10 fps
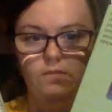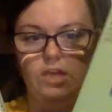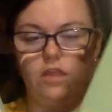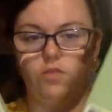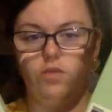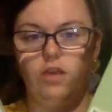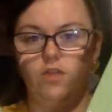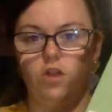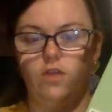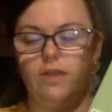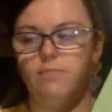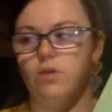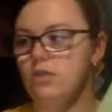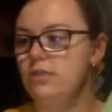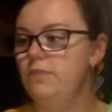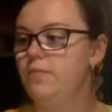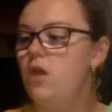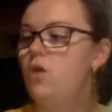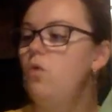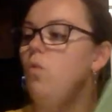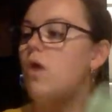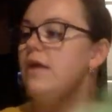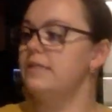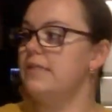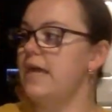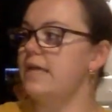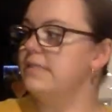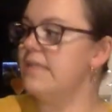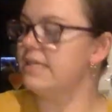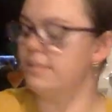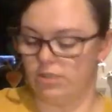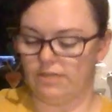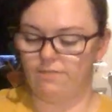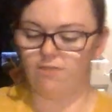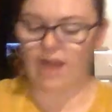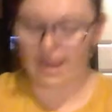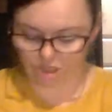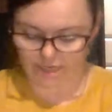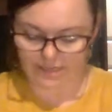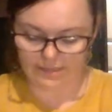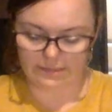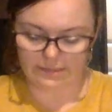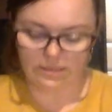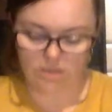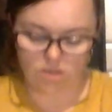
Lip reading: Okay, 3 different green books. One says Decimals and Fractions.